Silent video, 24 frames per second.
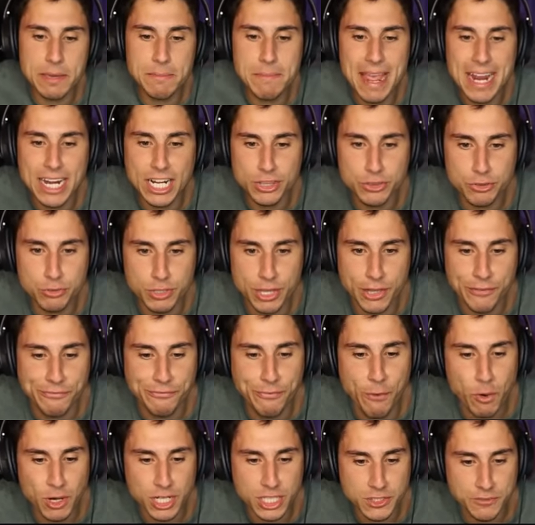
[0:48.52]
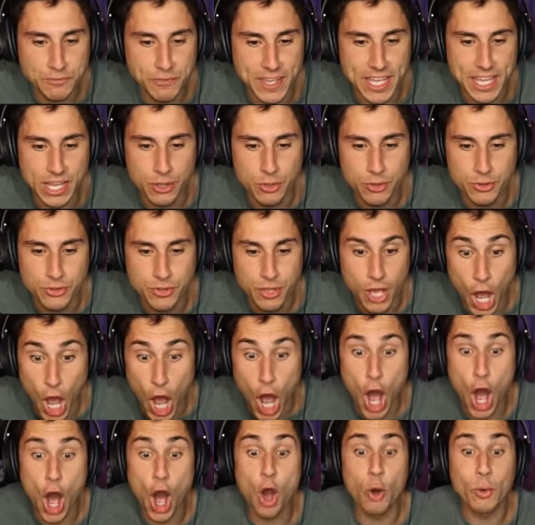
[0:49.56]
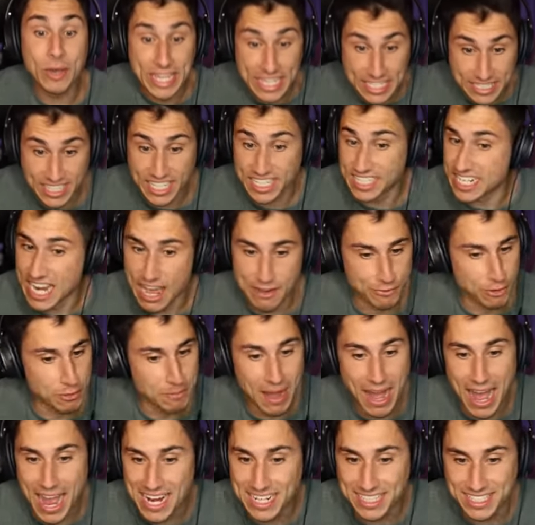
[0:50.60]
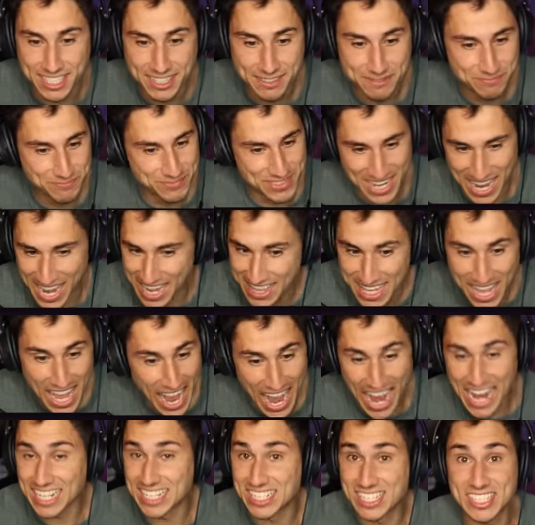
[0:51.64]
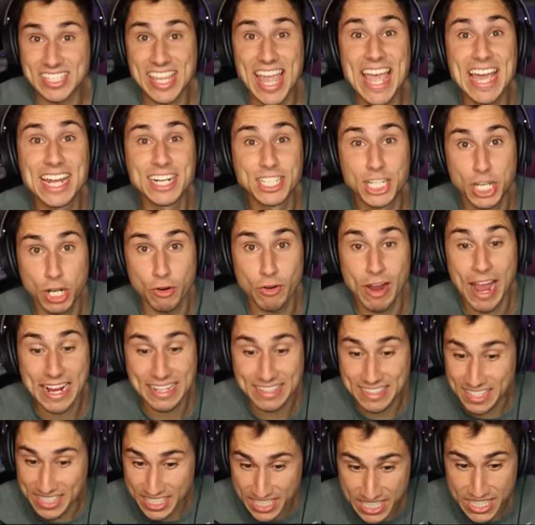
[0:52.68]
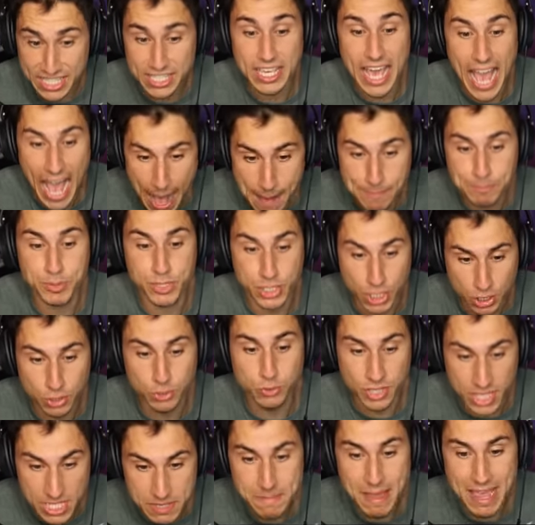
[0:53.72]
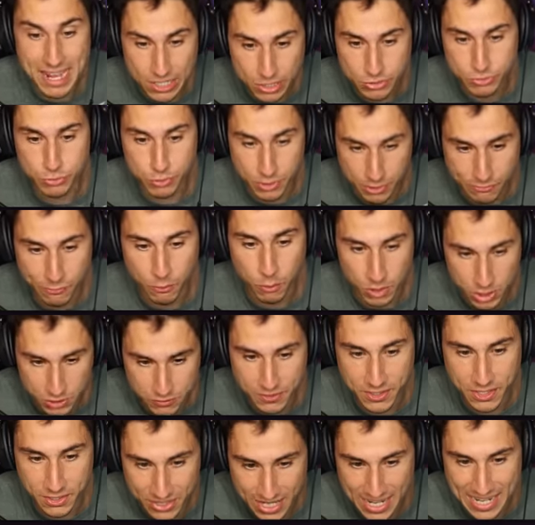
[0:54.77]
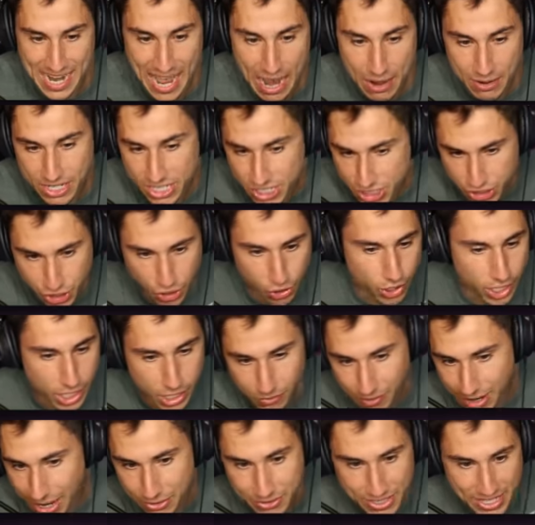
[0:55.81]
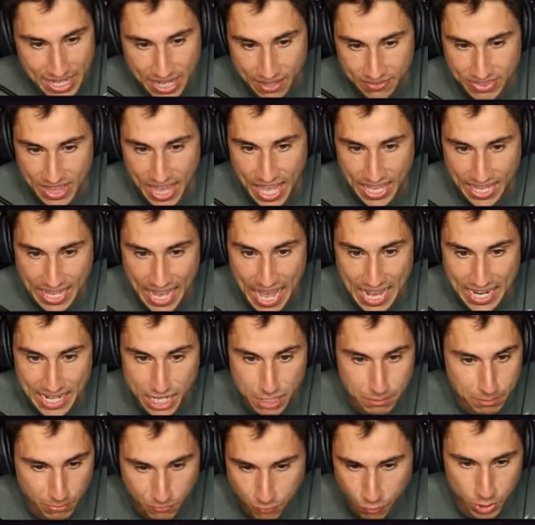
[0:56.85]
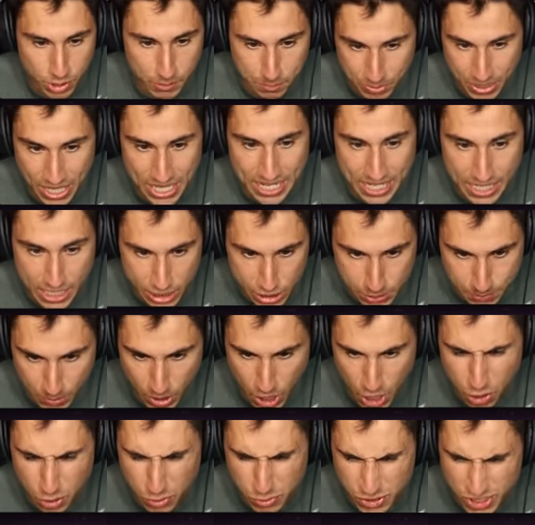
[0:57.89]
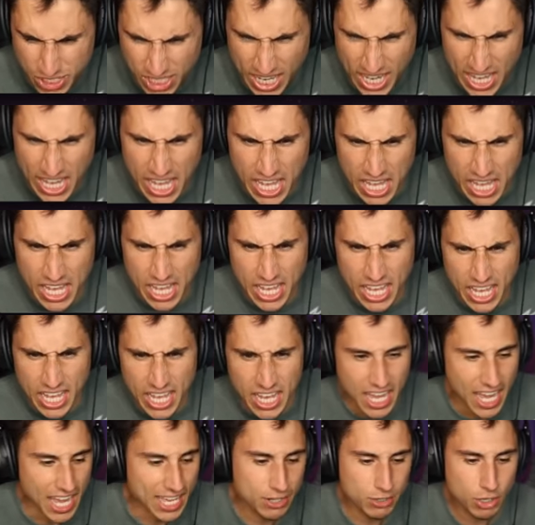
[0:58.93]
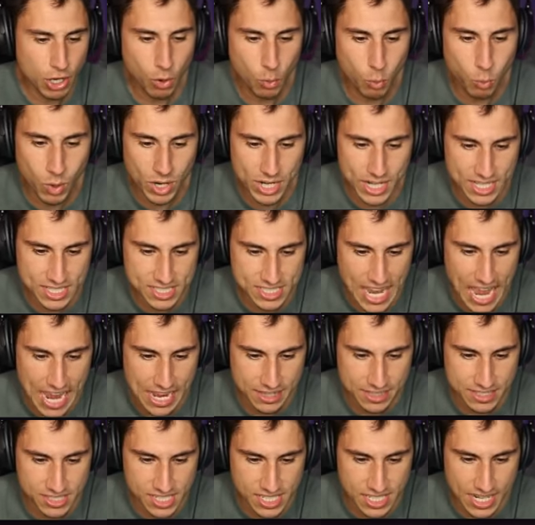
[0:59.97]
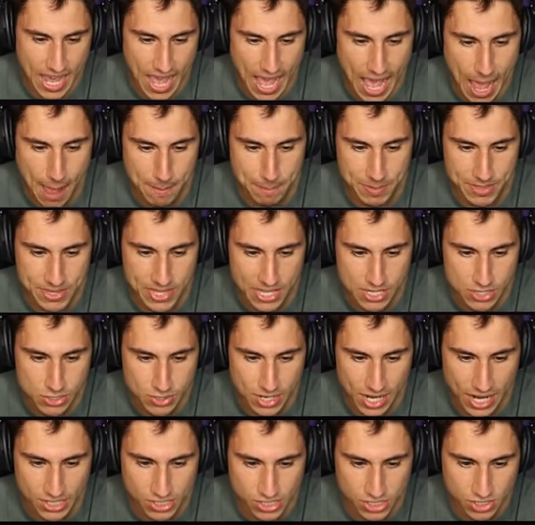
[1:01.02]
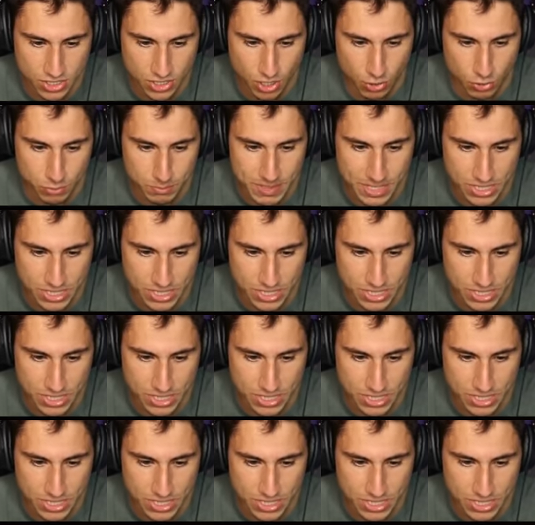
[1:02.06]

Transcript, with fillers: he made it through the force field. Oh, he did, never mind. I stand corrected. He absolutely made it through the force field, and now he's turning around to get the heck out of here before the planet explodes don't know what exactly is going to happen that you guys told